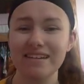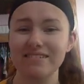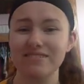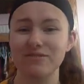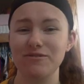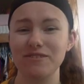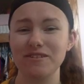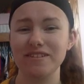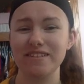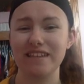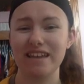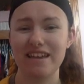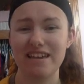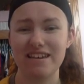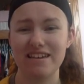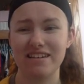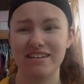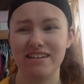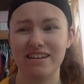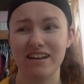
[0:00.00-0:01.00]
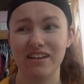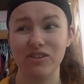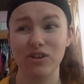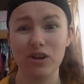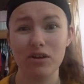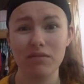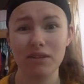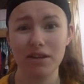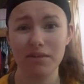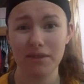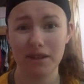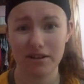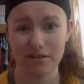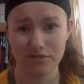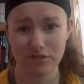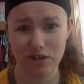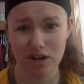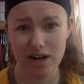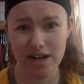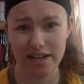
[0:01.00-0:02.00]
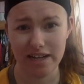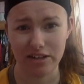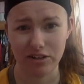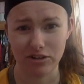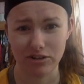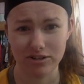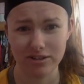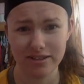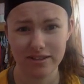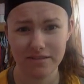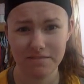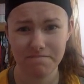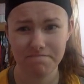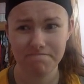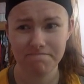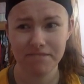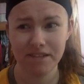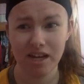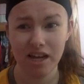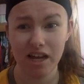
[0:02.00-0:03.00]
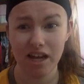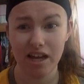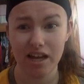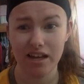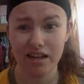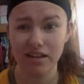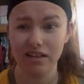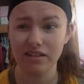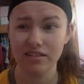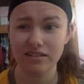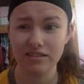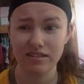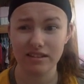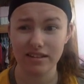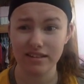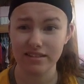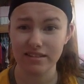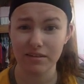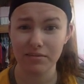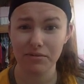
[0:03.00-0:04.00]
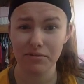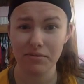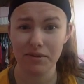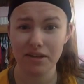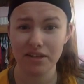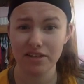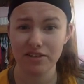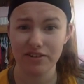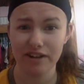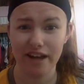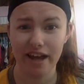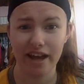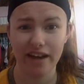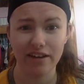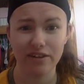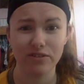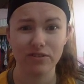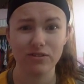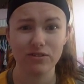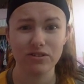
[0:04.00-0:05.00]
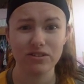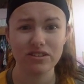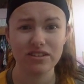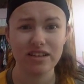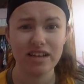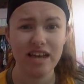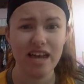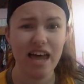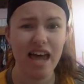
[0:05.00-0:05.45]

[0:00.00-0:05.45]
So there was a alarming amount of triangles and like supplementary angles.